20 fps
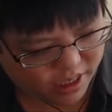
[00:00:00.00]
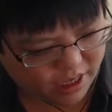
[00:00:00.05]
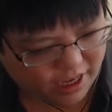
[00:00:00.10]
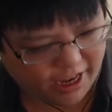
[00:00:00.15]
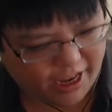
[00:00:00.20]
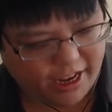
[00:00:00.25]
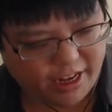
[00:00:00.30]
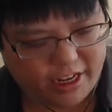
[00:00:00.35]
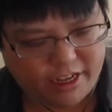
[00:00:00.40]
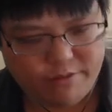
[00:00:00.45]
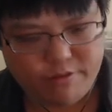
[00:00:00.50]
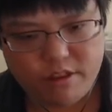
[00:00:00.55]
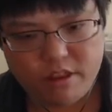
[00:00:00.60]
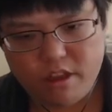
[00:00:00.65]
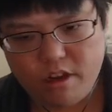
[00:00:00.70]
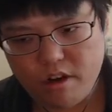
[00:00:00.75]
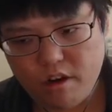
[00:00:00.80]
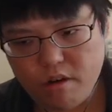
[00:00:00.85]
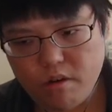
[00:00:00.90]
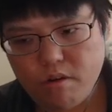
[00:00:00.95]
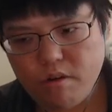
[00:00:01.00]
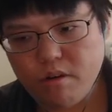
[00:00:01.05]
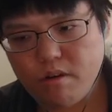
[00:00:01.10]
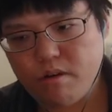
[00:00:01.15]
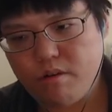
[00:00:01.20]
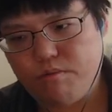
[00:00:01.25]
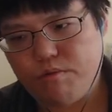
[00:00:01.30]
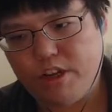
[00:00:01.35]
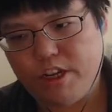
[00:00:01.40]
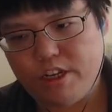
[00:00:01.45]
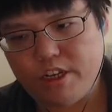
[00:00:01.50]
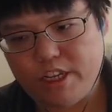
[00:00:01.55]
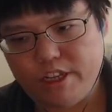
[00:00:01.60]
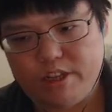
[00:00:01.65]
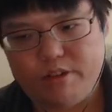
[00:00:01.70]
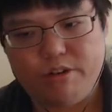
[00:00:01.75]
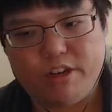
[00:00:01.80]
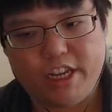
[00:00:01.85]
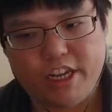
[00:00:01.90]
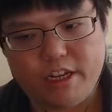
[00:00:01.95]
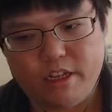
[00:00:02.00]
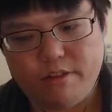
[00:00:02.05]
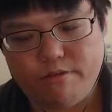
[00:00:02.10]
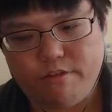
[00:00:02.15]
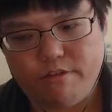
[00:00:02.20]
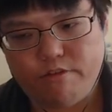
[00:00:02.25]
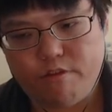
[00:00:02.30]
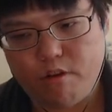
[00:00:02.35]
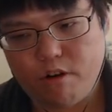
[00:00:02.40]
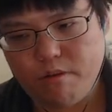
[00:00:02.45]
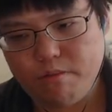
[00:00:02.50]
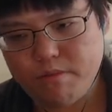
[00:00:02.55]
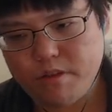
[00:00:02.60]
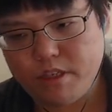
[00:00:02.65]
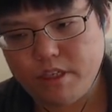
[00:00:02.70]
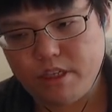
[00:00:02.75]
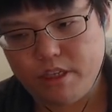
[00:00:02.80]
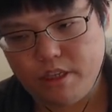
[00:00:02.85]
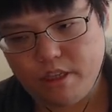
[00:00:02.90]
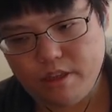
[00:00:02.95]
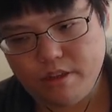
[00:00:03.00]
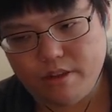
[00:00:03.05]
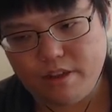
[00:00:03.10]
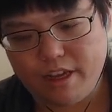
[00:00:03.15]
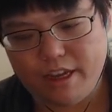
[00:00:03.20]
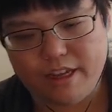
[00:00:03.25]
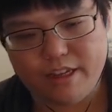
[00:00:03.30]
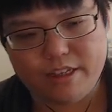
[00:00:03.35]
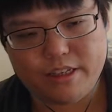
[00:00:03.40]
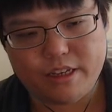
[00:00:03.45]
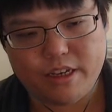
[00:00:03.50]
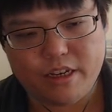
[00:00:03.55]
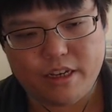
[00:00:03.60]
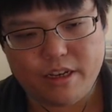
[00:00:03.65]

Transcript: even though we're taking different forms, as